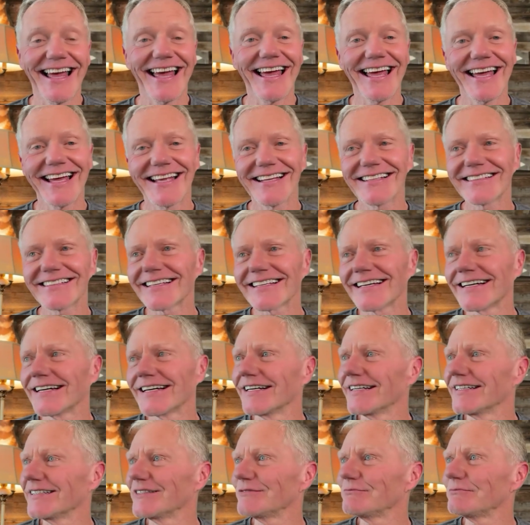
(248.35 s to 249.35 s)
and
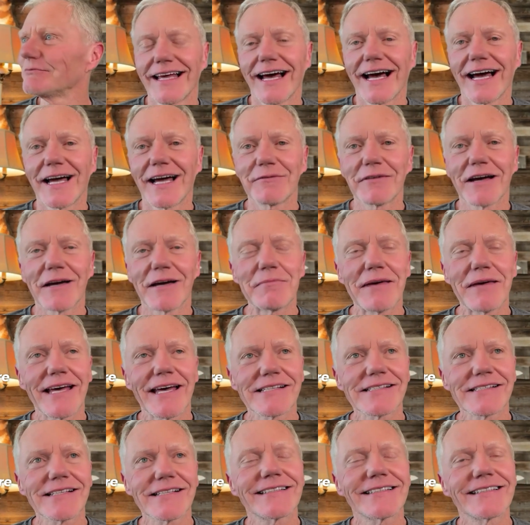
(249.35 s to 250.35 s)
um I'm I'm
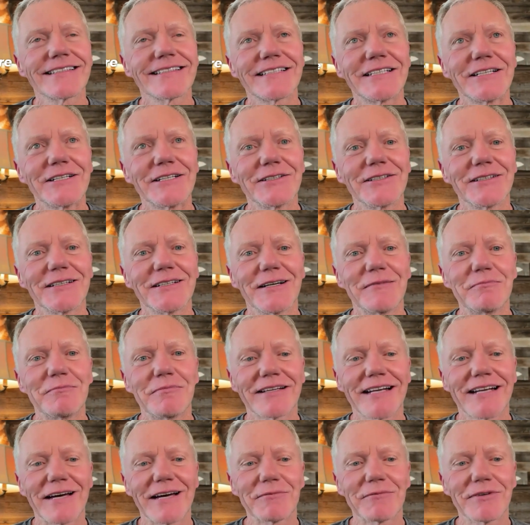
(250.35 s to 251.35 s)
hesitant here,
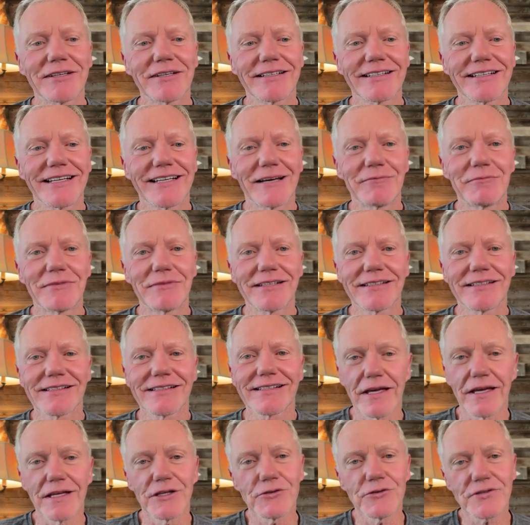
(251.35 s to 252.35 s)
but I'm gonna I'm gonna
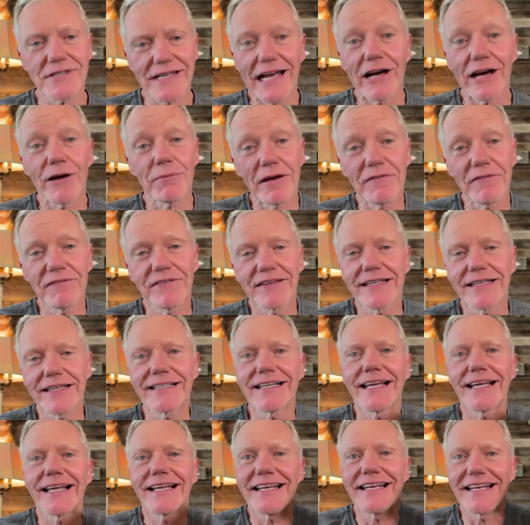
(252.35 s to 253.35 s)
you said, how am I
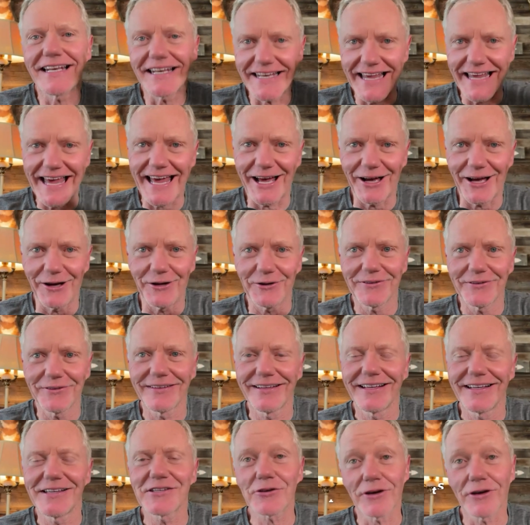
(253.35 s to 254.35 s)
feeling now?
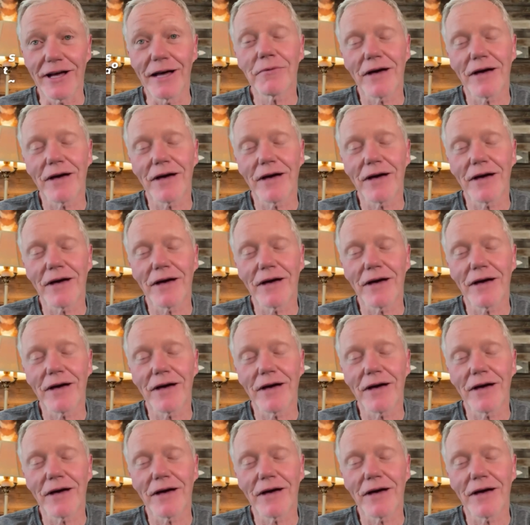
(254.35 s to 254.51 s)
So I'm